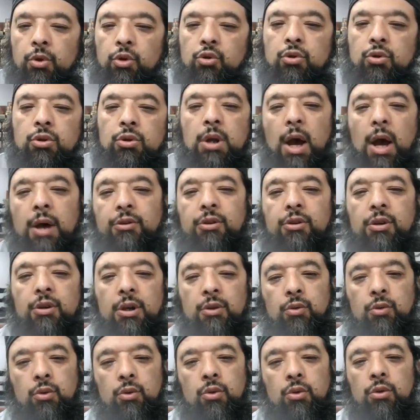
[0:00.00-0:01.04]
Surah Al-Asr
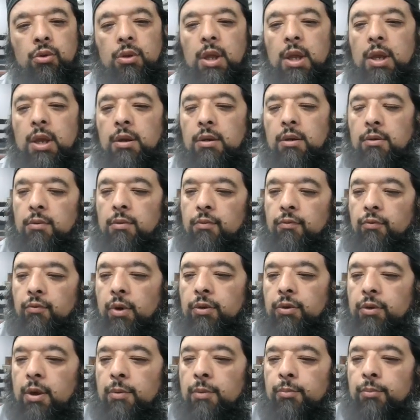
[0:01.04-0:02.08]
and Surah Al-Tin, for
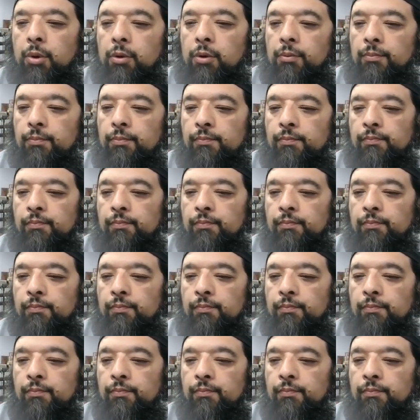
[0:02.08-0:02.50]
example.